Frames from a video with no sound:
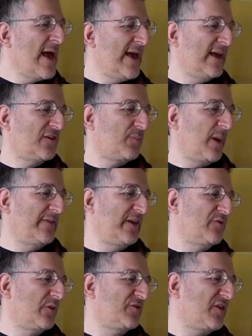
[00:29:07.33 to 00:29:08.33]
He explained
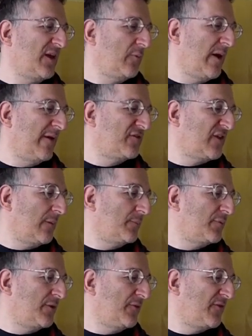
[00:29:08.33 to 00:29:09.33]
these were a cheap way of
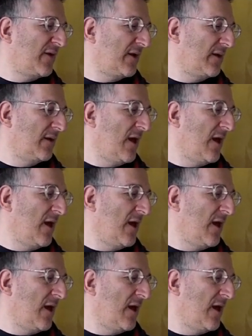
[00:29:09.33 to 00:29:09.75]
soundproofing,